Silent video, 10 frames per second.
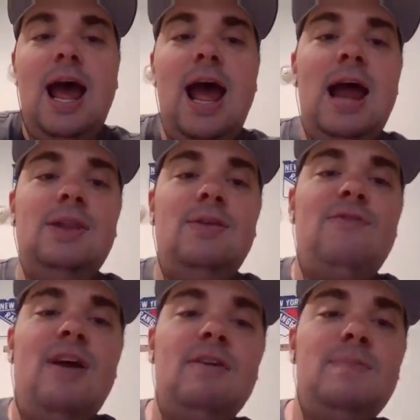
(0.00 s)
And
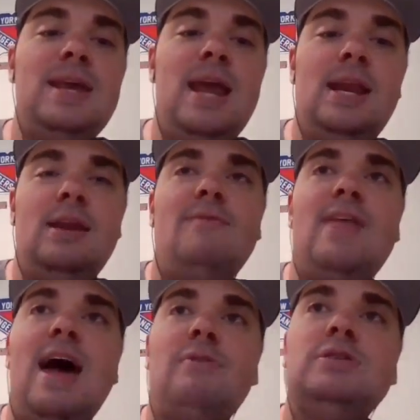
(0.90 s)
the very beginning
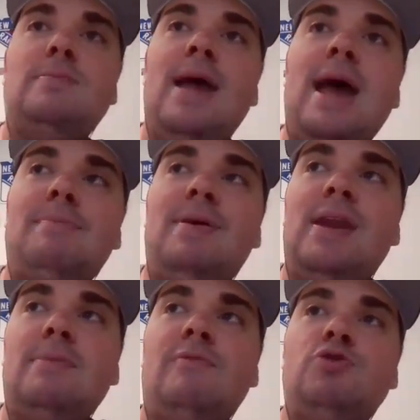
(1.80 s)
of that was a man by
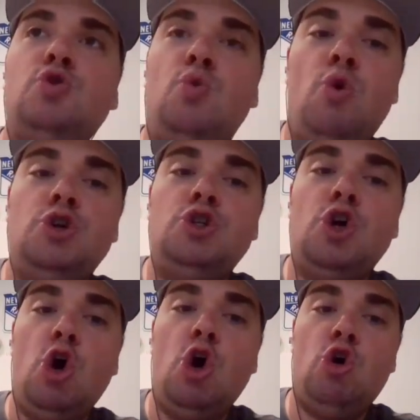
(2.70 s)
the name of
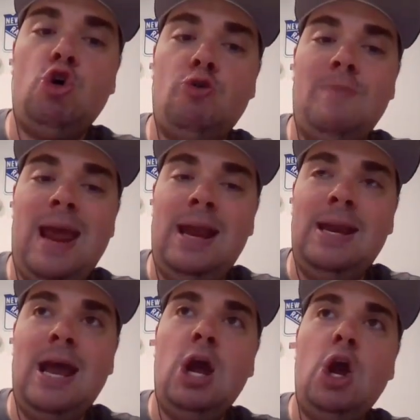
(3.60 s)
George
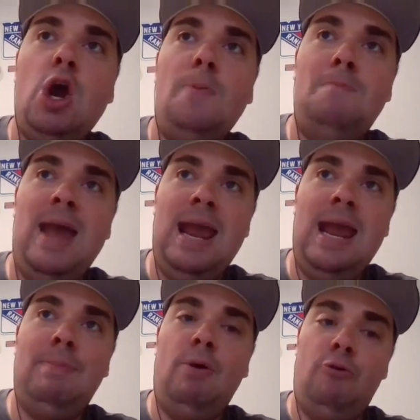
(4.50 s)
Herman
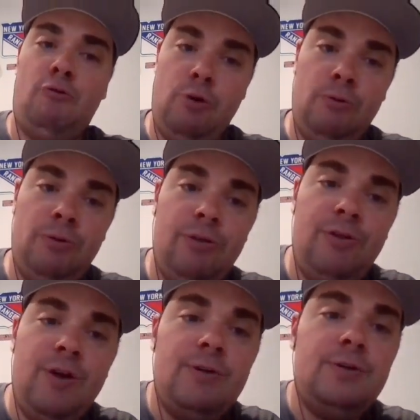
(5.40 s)
Babe
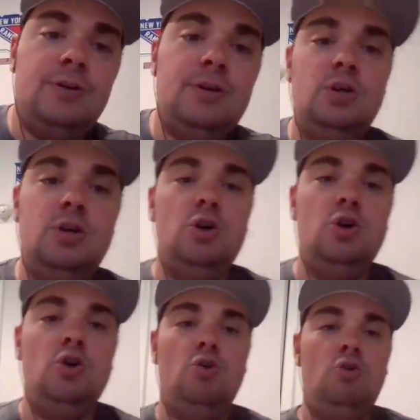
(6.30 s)
Ruth,
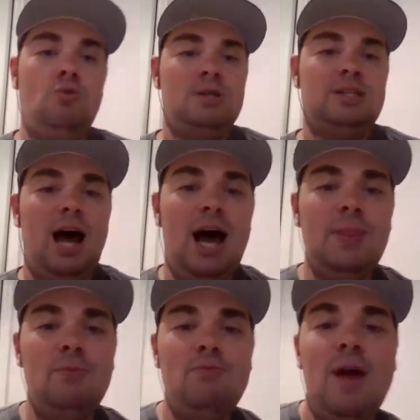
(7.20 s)
who was
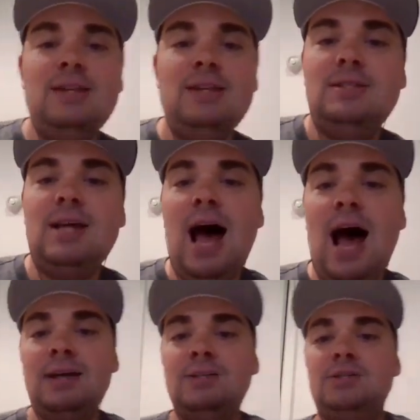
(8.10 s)
on the Red
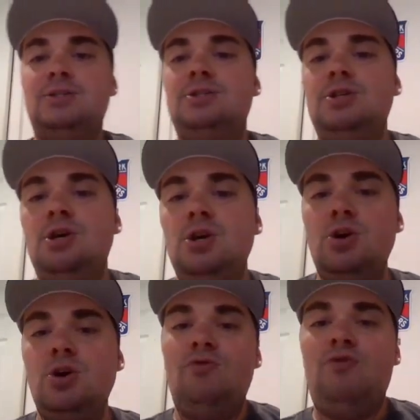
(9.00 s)
Sox
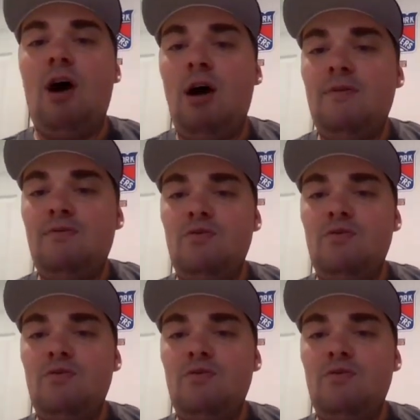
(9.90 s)
from